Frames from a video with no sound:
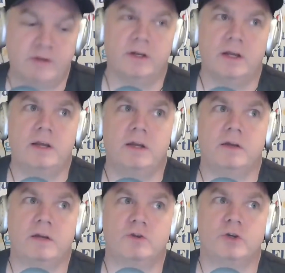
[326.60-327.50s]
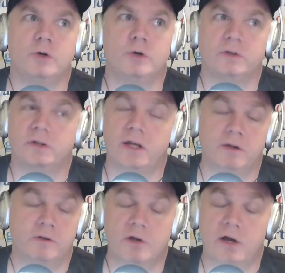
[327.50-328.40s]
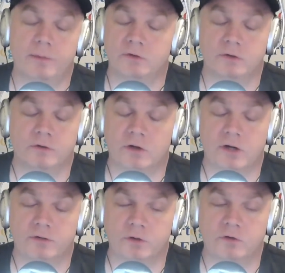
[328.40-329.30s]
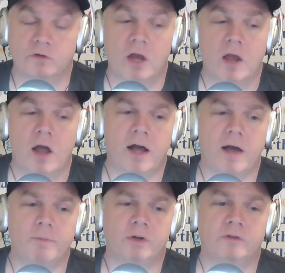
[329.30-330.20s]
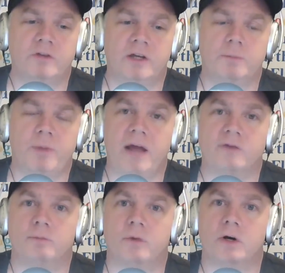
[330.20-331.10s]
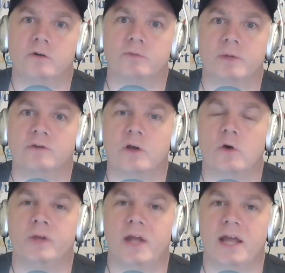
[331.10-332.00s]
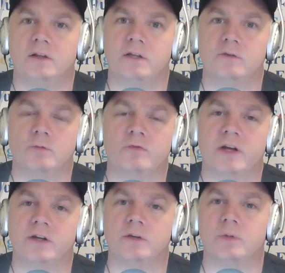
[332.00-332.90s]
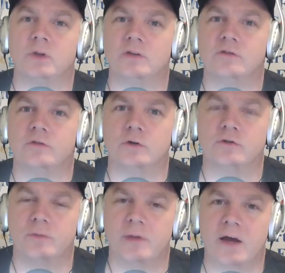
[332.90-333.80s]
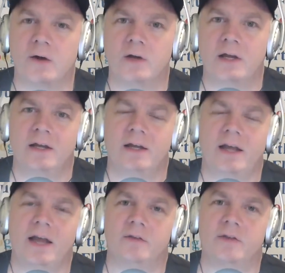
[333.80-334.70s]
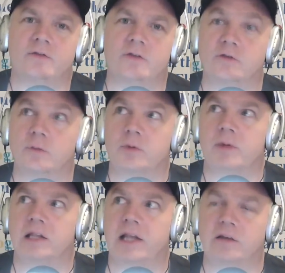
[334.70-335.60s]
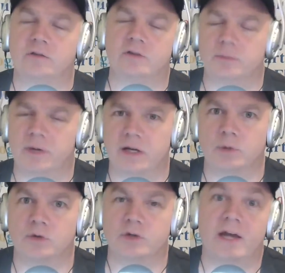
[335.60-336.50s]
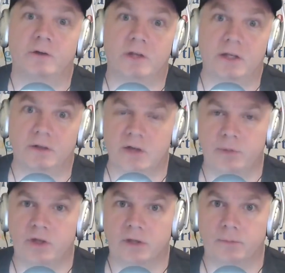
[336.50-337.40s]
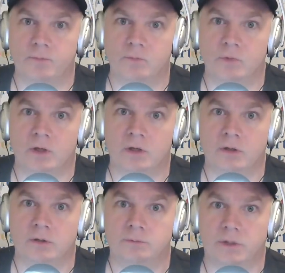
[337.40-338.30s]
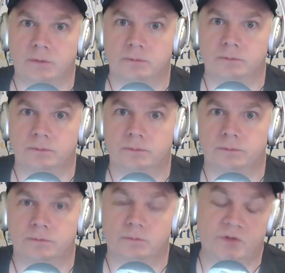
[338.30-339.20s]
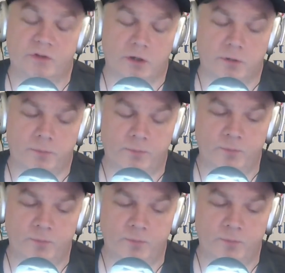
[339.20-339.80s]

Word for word: he joked, again, his comments are just awful. He says, I'm going to send it past Mars because I hope that aliens will find it millions of years from now. And this will be my legacy, my immortality type of thing. Right? So